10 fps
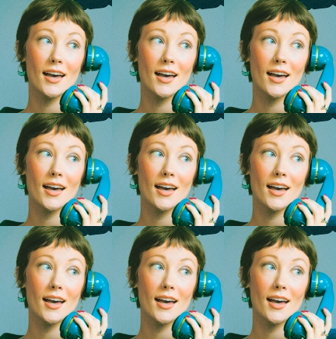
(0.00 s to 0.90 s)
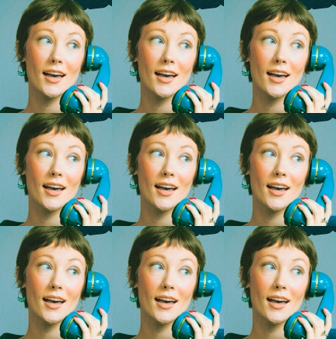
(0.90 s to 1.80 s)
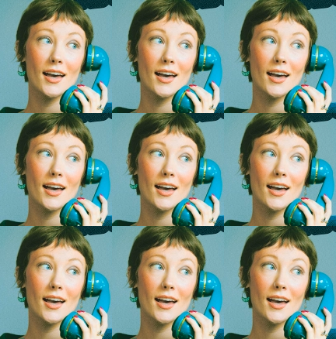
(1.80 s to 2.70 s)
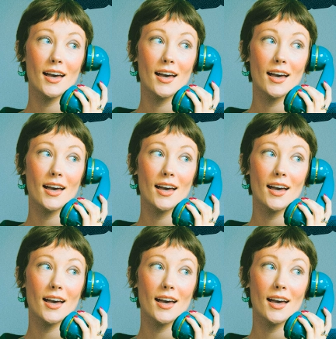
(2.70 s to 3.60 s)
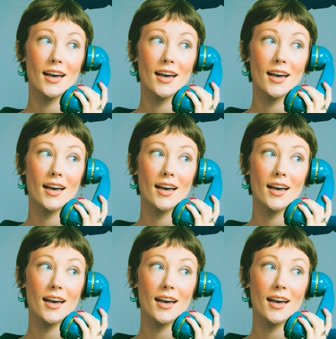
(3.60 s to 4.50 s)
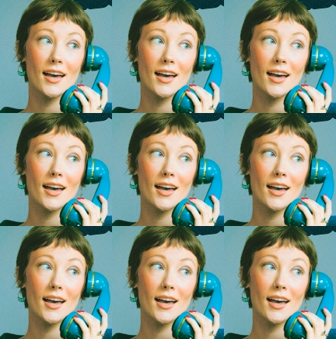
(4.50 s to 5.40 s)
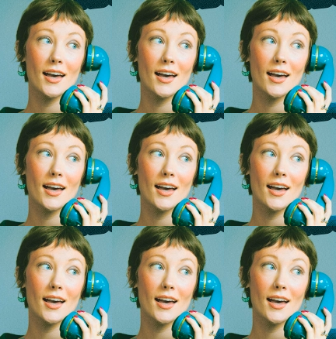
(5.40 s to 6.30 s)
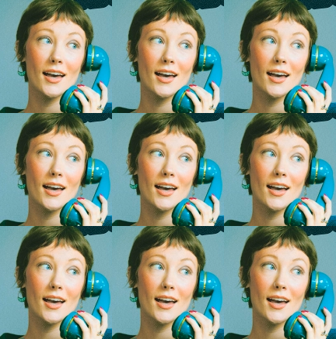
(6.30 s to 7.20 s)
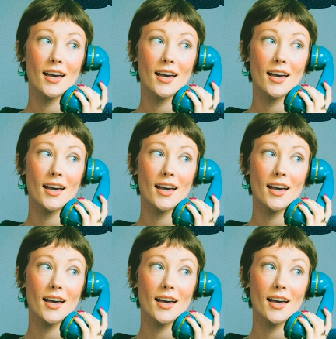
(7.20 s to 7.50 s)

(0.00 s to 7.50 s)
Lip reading: (no lip movement)